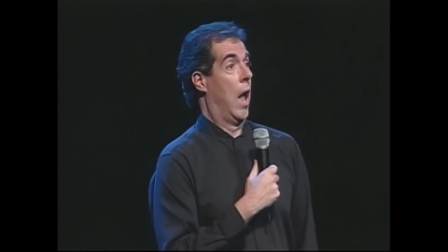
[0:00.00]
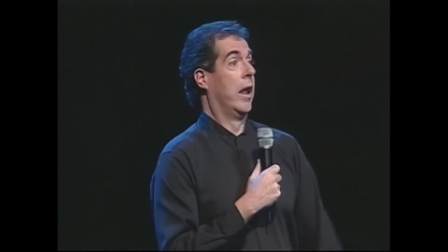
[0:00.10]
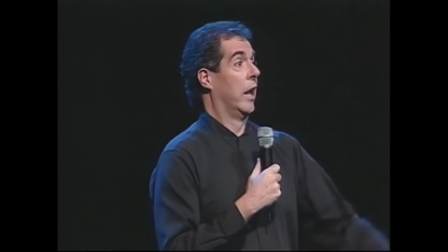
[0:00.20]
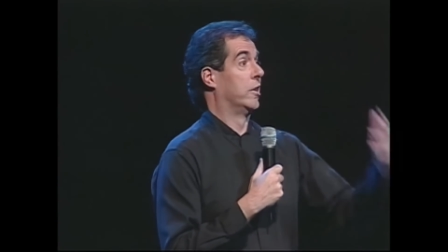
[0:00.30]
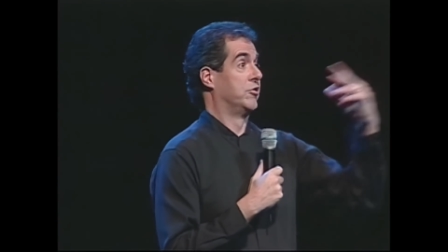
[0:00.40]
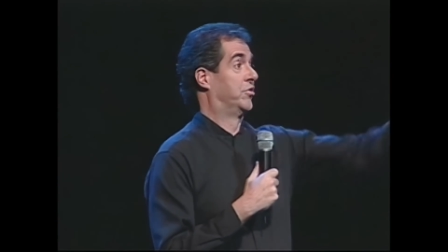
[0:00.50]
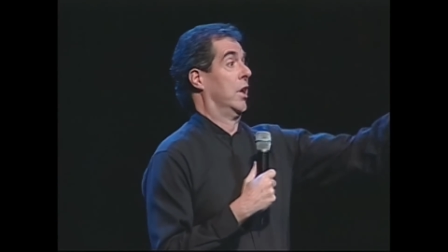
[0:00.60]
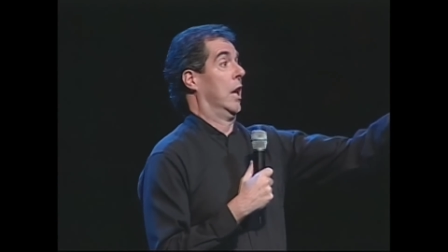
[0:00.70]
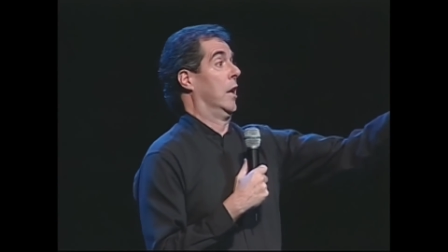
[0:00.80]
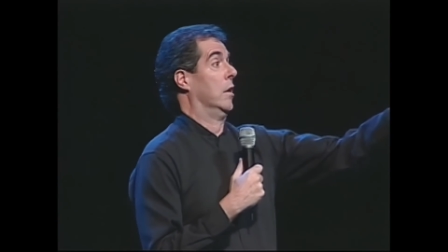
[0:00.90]
And I could
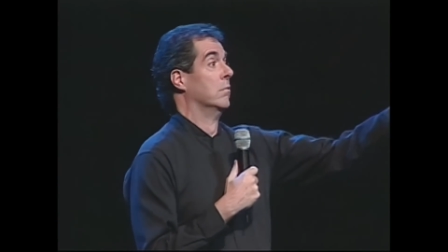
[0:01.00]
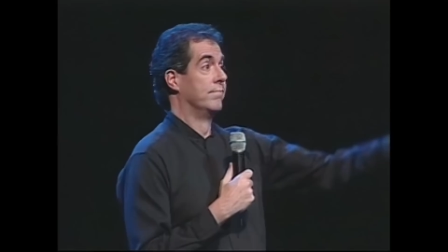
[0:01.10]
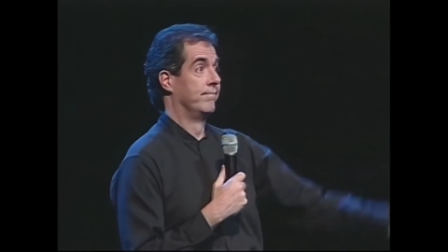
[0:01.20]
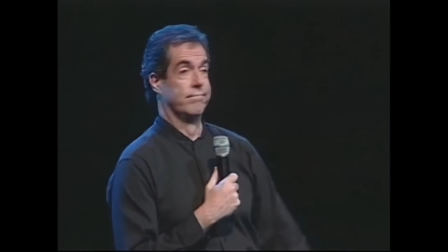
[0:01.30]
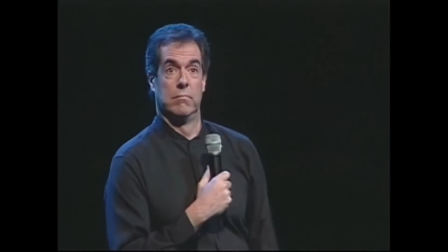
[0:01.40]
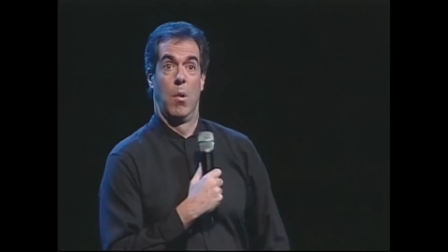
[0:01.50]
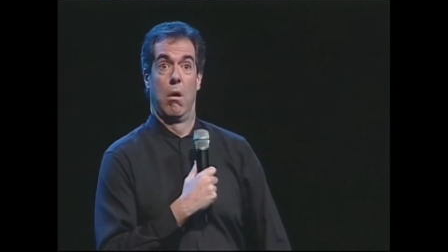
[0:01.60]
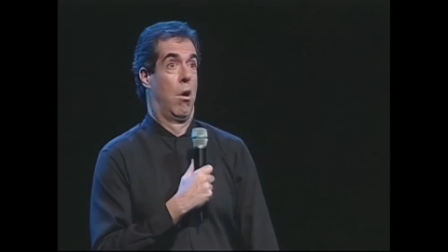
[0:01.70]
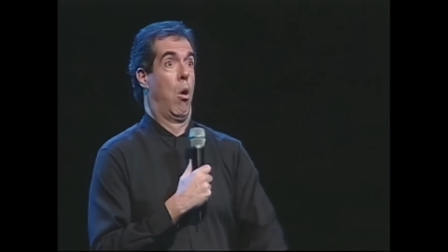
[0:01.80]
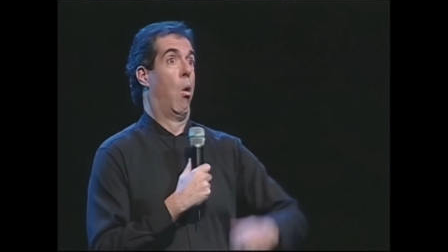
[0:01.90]
see,
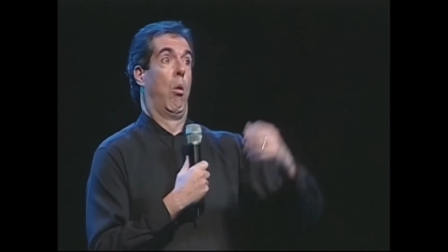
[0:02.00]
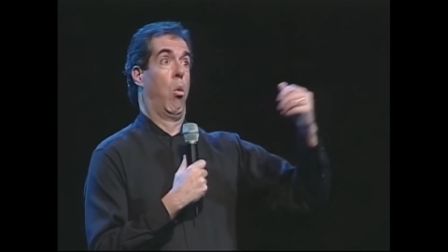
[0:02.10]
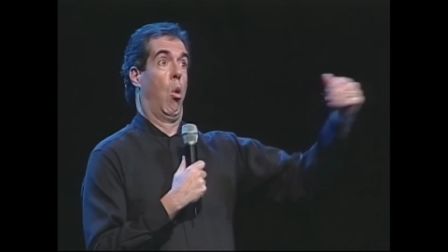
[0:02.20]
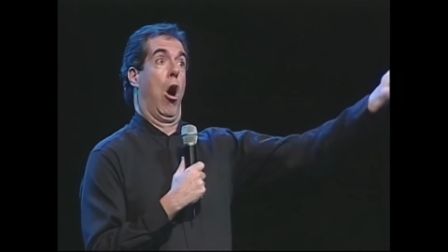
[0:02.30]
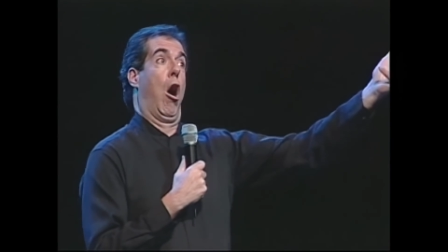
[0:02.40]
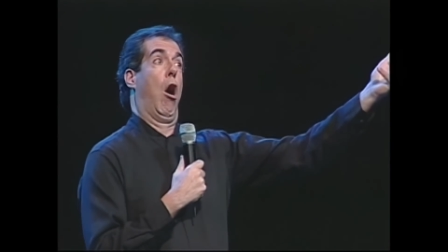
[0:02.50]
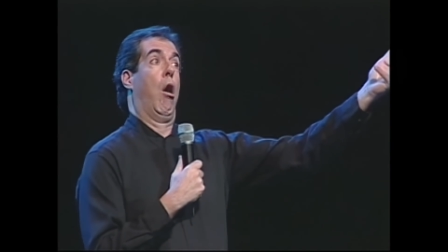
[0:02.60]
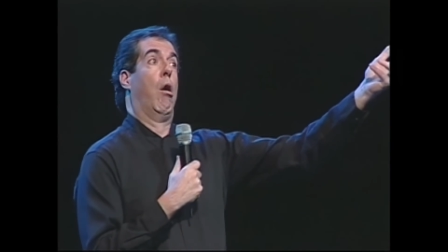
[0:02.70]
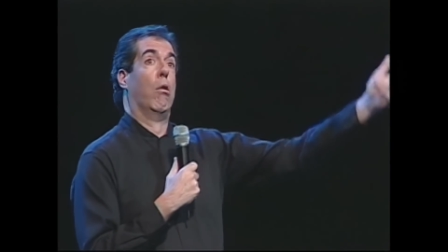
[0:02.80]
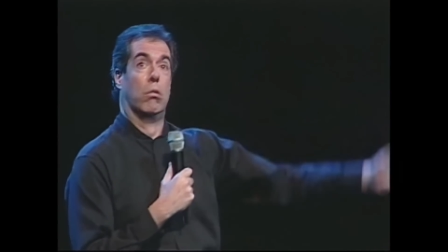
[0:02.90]

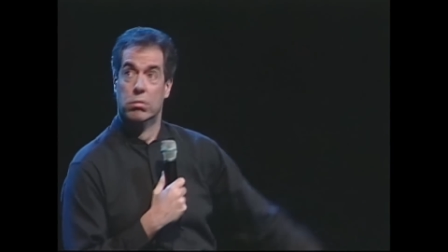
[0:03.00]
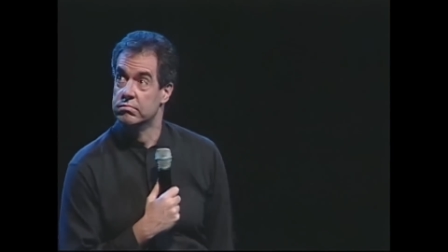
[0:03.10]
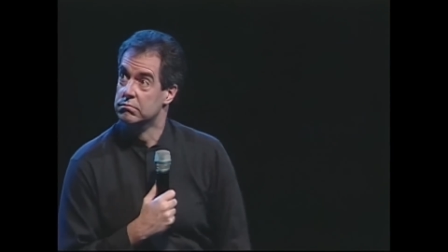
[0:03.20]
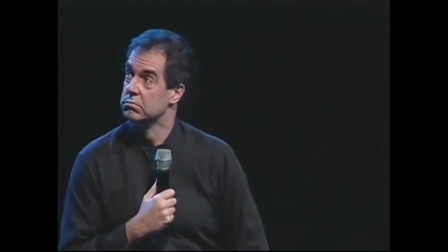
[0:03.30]
Wow.